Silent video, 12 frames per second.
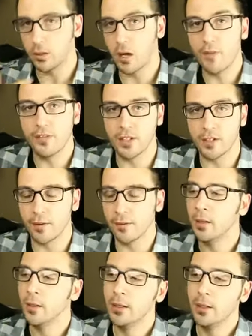coughing to
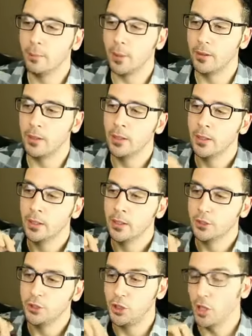death, but
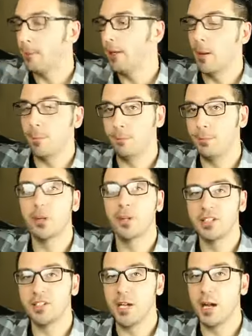jumping up
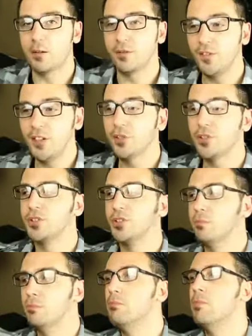buildings now
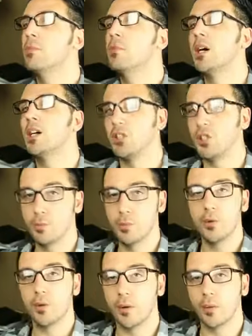feels much
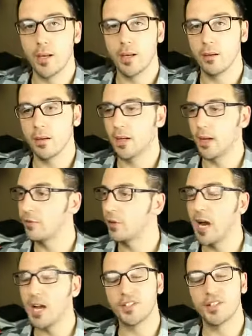smoother than it
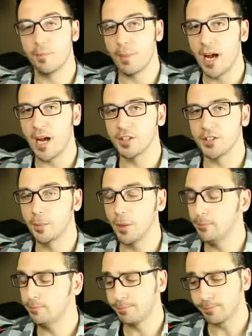ever has in the past.
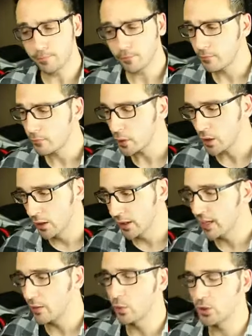But
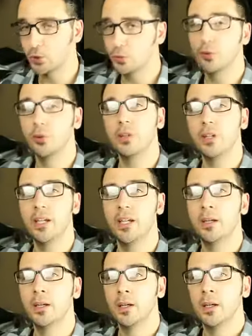again, what
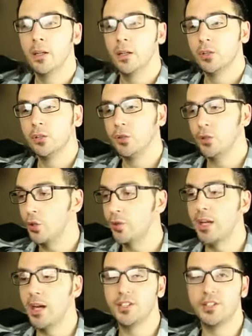truly
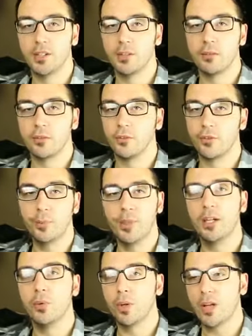took the icing for
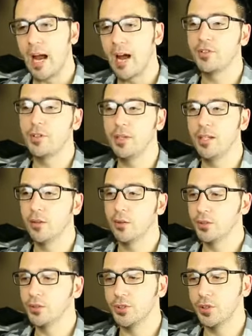me would have to be
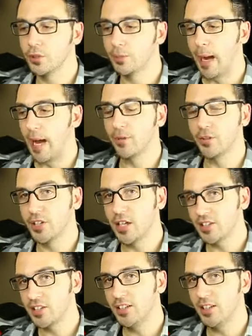those battles
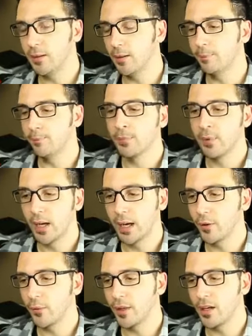at sea.
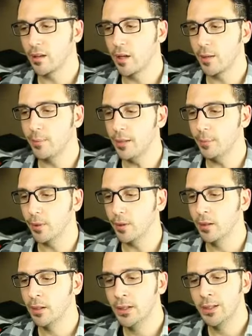I don't think a lot of
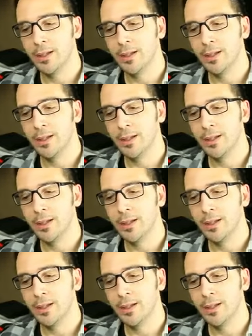people